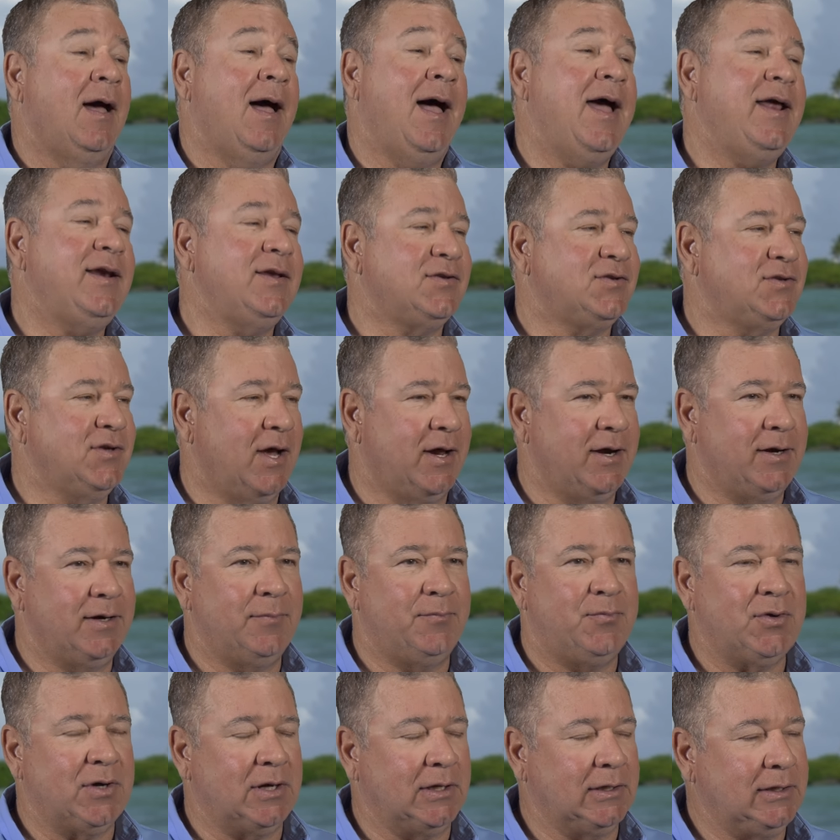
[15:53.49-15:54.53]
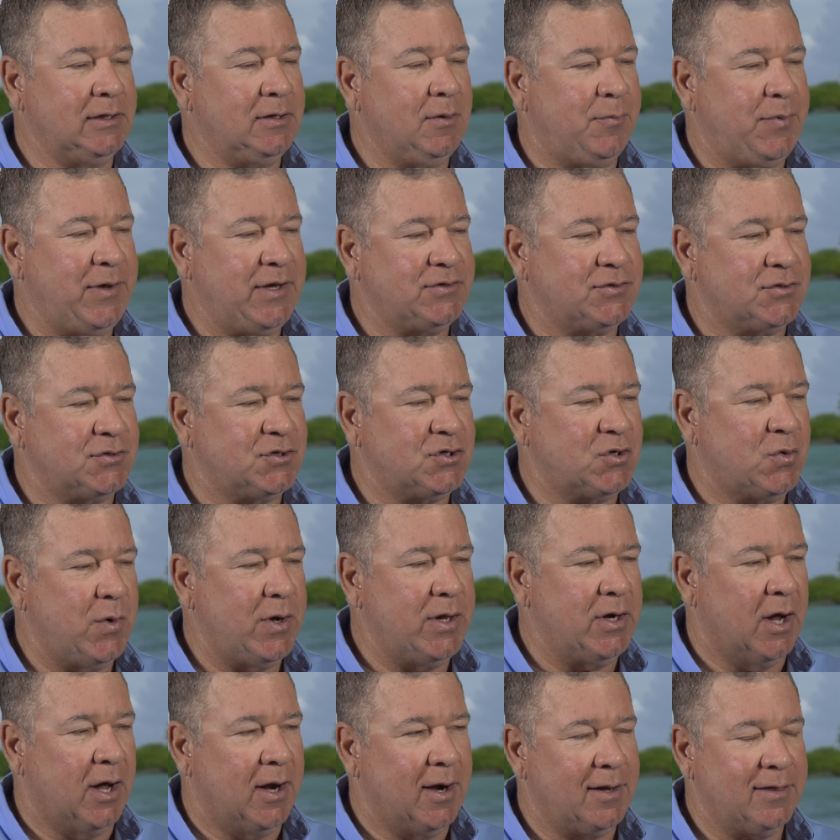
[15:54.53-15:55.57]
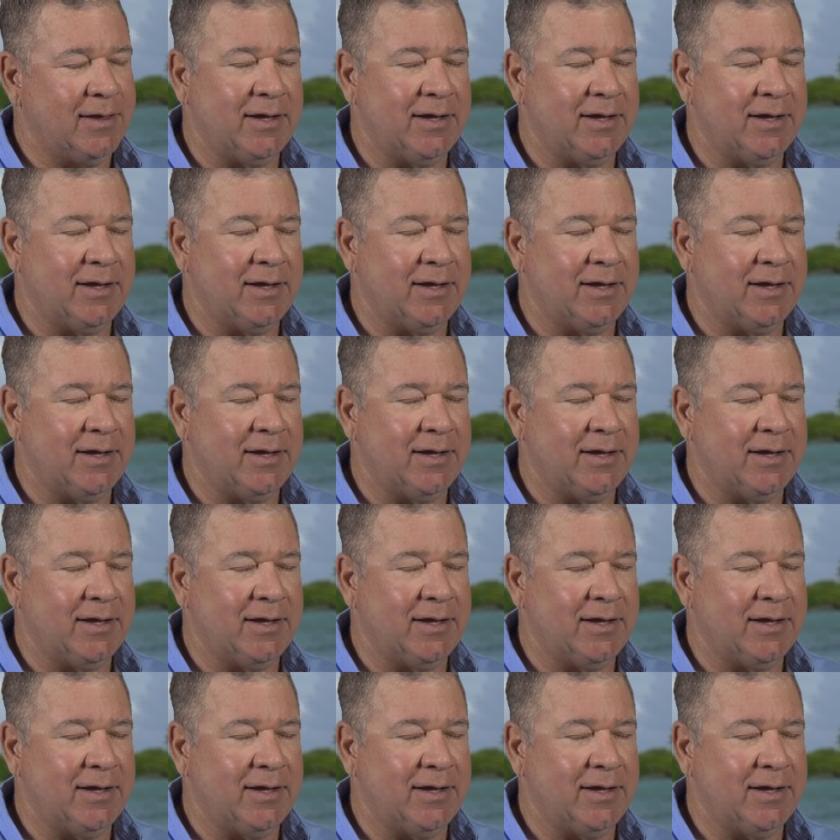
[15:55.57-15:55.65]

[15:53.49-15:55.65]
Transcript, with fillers: I decided to put a little piece of squid on.